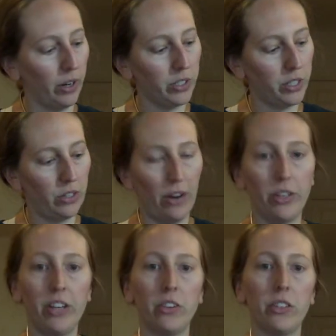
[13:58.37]
So down
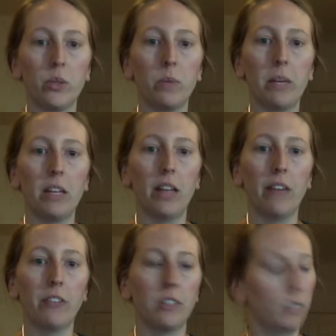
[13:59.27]
here, this would be a
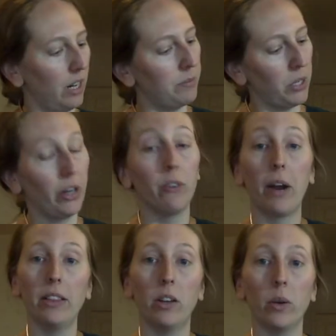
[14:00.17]

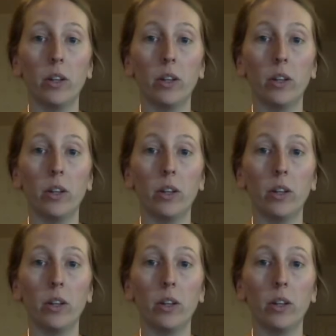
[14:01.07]
right lower